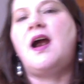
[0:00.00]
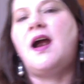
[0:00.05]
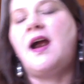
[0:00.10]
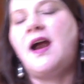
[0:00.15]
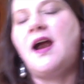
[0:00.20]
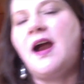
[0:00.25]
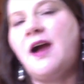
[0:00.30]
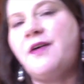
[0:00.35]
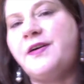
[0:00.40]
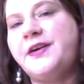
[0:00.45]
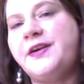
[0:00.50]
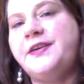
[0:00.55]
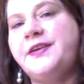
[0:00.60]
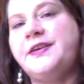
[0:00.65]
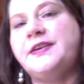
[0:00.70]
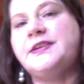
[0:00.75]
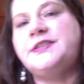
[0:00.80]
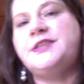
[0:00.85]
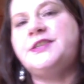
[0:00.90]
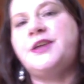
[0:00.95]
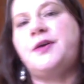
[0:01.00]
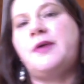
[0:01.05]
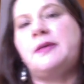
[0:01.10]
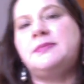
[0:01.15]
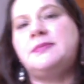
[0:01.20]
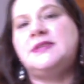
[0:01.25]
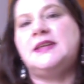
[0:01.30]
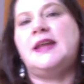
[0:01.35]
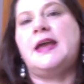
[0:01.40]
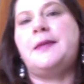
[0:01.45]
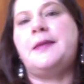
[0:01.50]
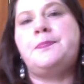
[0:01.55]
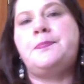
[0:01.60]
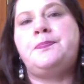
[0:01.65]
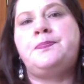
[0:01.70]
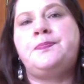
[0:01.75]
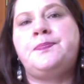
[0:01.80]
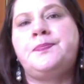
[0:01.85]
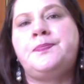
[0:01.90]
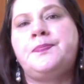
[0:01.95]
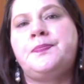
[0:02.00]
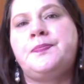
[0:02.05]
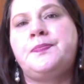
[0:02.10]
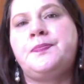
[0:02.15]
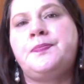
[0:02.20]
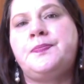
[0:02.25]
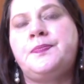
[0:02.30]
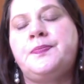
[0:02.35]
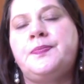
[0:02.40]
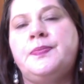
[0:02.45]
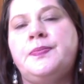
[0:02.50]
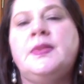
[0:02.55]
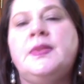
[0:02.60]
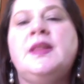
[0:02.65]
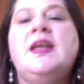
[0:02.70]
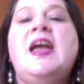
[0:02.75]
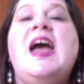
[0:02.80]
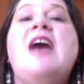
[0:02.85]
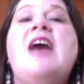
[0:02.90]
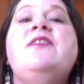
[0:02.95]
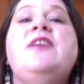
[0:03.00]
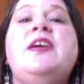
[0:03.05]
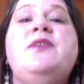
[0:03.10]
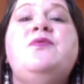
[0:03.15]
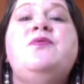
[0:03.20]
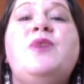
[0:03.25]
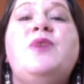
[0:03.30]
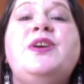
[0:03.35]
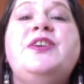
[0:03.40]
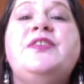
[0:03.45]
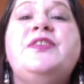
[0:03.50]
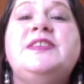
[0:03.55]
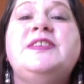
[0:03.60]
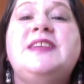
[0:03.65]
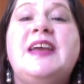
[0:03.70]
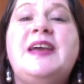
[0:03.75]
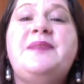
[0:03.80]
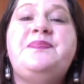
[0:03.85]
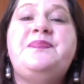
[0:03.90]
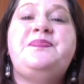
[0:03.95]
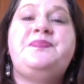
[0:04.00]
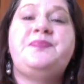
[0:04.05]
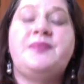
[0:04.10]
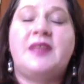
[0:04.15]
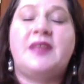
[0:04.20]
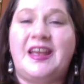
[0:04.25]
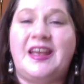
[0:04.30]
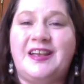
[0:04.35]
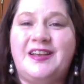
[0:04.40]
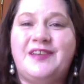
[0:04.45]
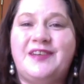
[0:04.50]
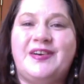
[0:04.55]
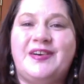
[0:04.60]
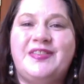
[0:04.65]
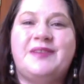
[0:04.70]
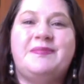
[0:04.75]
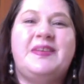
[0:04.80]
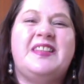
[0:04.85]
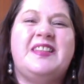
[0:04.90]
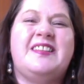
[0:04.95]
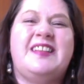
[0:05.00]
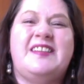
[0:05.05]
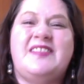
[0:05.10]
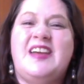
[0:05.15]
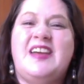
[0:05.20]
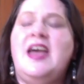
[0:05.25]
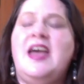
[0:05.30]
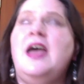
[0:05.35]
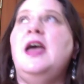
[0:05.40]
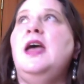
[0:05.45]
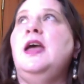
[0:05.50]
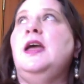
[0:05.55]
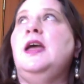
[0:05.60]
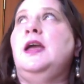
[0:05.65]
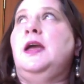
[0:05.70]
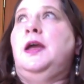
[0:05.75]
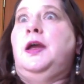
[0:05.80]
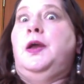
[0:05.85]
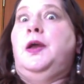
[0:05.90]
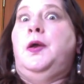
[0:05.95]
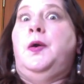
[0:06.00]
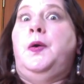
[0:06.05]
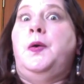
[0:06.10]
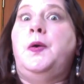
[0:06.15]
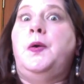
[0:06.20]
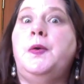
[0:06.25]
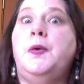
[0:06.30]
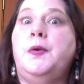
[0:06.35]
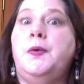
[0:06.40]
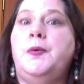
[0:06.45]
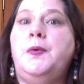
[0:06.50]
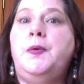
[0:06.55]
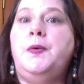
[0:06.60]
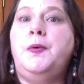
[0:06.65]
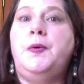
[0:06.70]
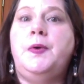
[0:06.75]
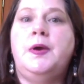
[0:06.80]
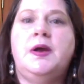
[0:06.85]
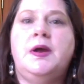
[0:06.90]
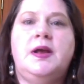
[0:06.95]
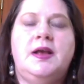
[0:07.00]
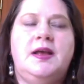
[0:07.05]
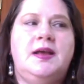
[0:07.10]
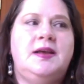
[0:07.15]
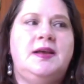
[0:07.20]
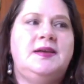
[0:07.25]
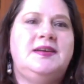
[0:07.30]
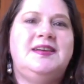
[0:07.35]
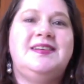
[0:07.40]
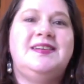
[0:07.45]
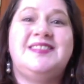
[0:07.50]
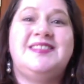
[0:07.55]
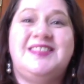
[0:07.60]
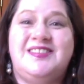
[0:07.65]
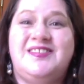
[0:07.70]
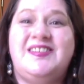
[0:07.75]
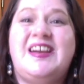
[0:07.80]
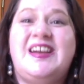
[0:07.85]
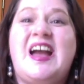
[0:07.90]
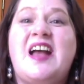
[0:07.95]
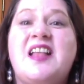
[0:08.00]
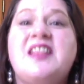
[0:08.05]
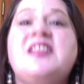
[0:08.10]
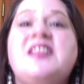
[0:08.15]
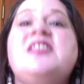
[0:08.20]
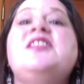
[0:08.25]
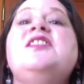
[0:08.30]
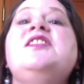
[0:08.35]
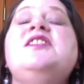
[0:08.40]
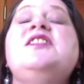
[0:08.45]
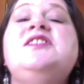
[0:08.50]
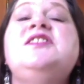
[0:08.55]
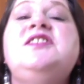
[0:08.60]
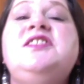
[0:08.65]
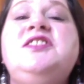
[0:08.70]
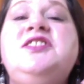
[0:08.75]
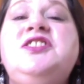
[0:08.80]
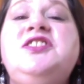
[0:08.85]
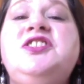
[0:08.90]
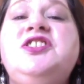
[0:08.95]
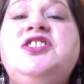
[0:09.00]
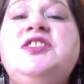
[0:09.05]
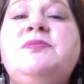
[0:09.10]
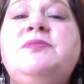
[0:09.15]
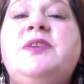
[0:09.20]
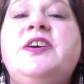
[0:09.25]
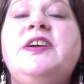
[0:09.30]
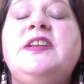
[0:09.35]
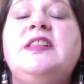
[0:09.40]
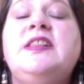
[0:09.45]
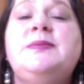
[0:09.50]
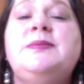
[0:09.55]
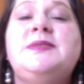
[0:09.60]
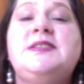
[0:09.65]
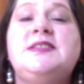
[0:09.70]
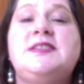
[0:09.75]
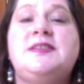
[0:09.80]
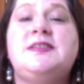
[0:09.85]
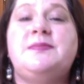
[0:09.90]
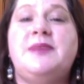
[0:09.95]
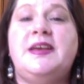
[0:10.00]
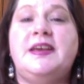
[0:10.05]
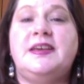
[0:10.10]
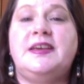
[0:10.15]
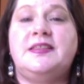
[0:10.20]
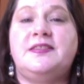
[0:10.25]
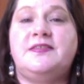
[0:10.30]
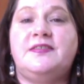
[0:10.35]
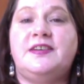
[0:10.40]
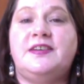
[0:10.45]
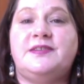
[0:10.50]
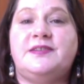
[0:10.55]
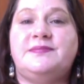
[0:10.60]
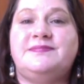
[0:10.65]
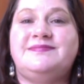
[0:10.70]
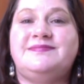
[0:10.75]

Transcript: How are you going to show up today? Have a wonderful day and go out there and be the love. And, ooh, okay, we got two more eclipses to make it through.